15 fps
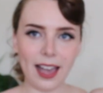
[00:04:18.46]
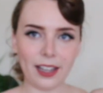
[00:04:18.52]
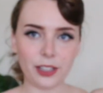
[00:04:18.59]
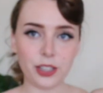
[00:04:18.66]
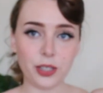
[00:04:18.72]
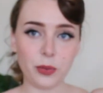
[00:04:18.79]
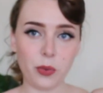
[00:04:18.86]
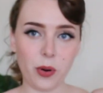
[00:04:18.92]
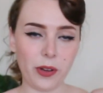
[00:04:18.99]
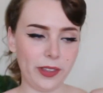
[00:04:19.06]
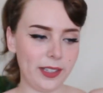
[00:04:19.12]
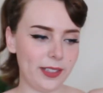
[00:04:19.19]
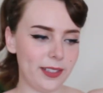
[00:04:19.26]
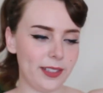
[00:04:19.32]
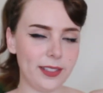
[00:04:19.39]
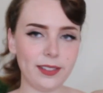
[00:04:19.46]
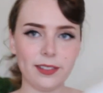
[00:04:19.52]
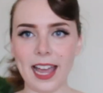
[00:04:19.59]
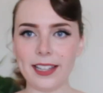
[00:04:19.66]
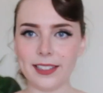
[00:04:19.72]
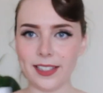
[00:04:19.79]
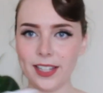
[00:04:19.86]
I actually wore this
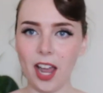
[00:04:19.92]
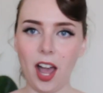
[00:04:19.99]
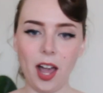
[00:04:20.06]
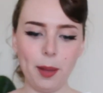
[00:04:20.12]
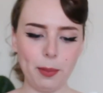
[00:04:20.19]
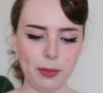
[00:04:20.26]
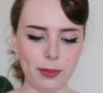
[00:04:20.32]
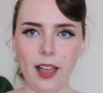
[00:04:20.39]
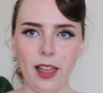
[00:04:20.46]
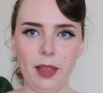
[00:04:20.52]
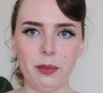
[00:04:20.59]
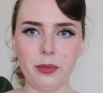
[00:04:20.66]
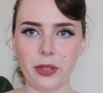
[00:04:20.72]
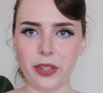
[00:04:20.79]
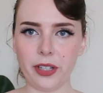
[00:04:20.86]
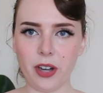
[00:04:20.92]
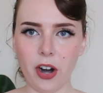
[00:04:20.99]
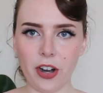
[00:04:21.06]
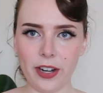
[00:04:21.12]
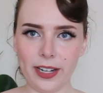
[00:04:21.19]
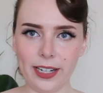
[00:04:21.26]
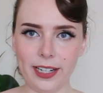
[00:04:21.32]
as a top um, with a
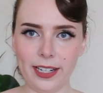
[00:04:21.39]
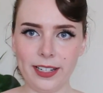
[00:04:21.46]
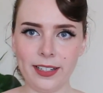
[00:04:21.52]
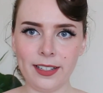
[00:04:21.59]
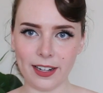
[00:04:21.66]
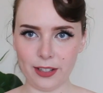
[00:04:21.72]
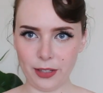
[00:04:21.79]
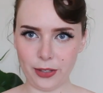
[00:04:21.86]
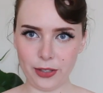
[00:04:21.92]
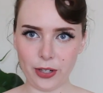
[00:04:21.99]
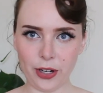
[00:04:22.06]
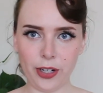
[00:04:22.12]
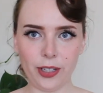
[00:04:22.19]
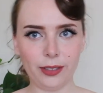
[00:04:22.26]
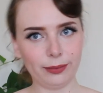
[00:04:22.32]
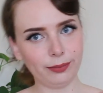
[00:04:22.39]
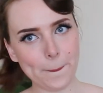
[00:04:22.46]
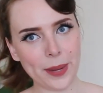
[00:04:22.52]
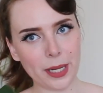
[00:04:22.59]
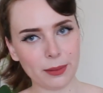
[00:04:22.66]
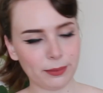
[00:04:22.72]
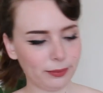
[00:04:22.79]
cardigan and a little skirt
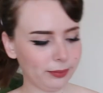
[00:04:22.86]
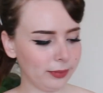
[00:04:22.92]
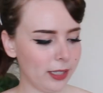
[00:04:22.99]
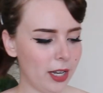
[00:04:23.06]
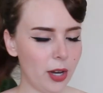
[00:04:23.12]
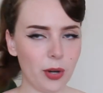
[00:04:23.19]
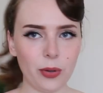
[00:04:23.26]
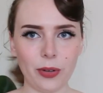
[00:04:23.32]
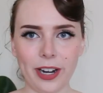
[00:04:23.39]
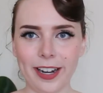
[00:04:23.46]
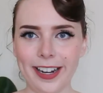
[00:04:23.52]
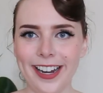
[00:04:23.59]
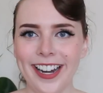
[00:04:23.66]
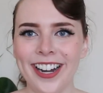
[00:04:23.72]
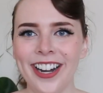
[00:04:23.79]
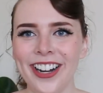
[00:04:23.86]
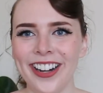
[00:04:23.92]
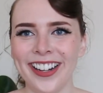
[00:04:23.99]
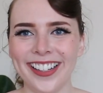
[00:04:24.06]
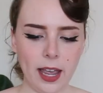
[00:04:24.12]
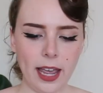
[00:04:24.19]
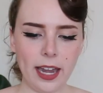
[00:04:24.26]
right
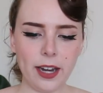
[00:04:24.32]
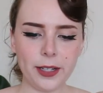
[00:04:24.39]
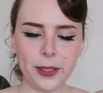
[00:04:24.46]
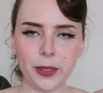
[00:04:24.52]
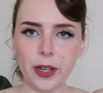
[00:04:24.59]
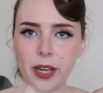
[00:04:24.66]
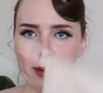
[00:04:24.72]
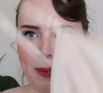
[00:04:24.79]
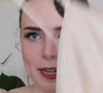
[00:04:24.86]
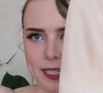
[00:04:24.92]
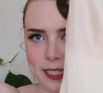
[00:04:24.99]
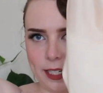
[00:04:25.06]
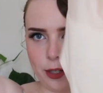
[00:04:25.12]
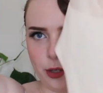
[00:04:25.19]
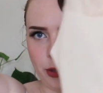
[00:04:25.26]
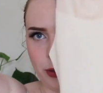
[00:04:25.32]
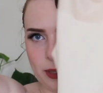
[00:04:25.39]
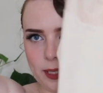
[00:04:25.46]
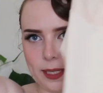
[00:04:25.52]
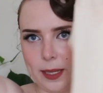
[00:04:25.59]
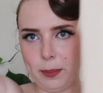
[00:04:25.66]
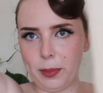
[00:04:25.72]
here. and I also got a basic nude
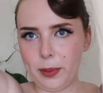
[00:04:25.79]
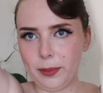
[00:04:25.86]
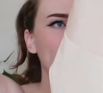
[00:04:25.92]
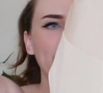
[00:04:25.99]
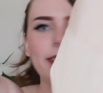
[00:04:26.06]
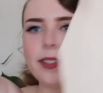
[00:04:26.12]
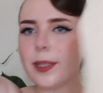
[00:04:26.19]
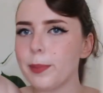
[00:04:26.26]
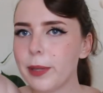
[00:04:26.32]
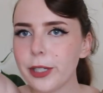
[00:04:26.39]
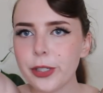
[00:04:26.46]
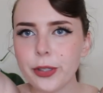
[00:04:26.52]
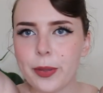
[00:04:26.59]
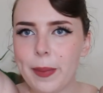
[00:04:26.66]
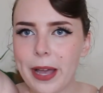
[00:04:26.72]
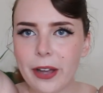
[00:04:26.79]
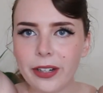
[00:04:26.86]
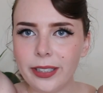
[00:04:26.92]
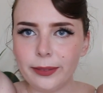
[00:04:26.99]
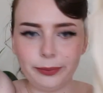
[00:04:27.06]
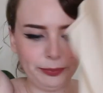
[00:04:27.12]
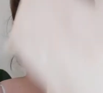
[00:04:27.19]
slip. Nothing special about
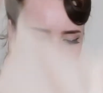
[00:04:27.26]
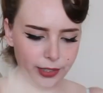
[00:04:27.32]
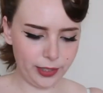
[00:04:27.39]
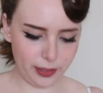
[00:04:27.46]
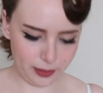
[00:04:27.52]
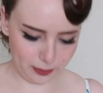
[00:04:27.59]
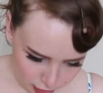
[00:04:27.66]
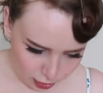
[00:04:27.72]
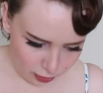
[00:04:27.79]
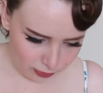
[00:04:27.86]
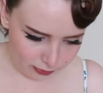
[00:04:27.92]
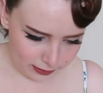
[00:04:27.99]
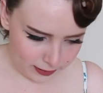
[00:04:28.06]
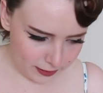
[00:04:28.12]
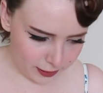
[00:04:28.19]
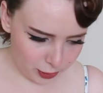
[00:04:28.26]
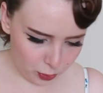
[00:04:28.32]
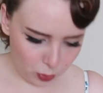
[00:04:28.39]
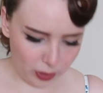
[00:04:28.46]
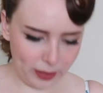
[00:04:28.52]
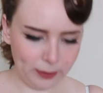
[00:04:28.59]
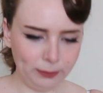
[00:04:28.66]
it, just cute vintage
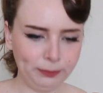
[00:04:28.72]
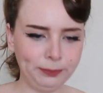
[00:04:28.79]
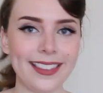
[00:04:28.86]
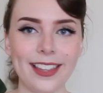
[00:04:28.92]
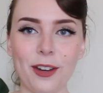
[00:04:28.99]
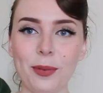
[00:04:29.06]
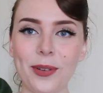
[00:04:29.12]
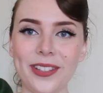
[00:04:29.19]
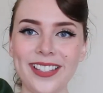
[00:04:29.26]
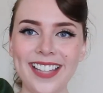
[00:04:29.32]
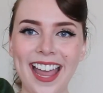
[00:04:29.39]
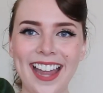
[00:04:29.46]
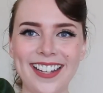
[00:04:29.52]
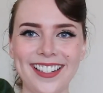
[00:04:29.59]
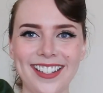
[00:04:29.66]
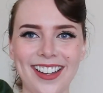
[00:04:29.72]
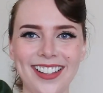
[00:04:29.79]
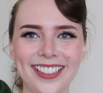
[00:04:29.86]
one. They were both $10.